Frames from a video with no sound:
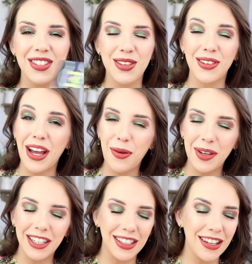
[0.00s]
So now
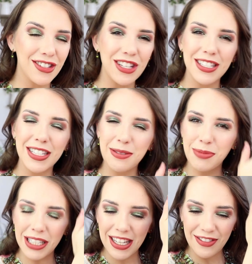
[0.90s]
my collection is
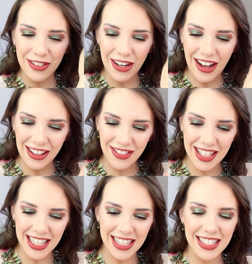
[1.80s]
complete for all of
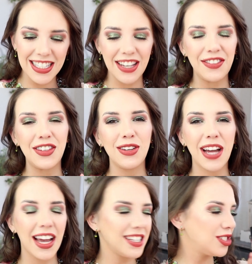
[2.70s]
these. If you
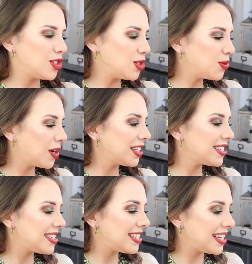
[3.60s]
guys do want to
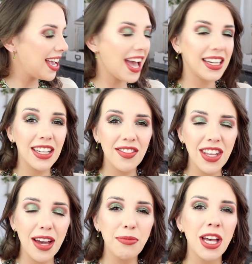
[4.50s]
see any of
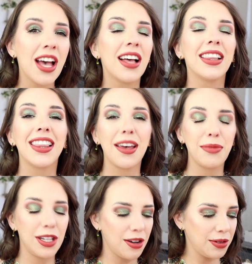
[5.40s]
them, let
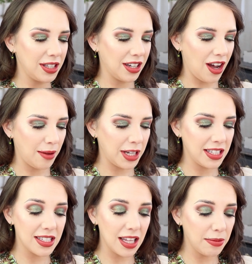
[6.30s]
me know in the
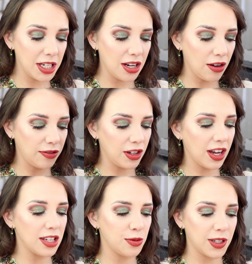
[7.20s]
comments. Let me know if you
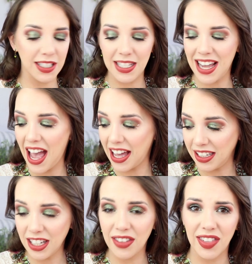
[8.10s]
guys want to see
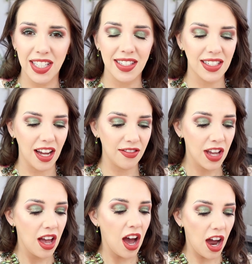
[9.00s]
any of this stuff.
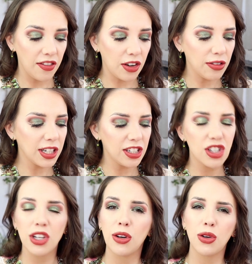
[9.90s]
I've already
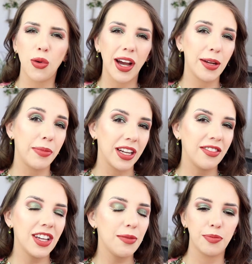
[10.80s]
shown quite a bit
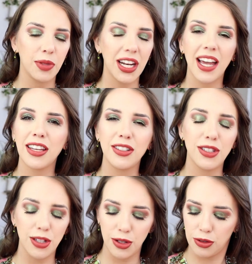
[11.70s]
of it, but I can
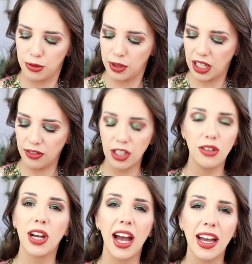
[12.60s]
do whatever
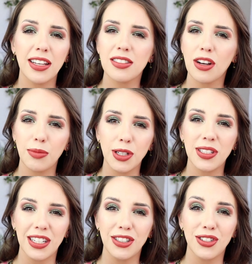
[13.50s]
you guys are
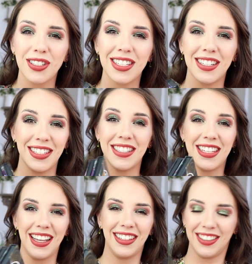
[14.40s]
most interested in
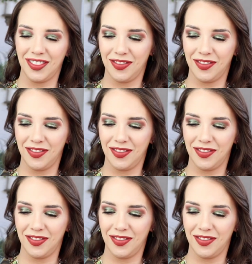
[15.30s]
seeing.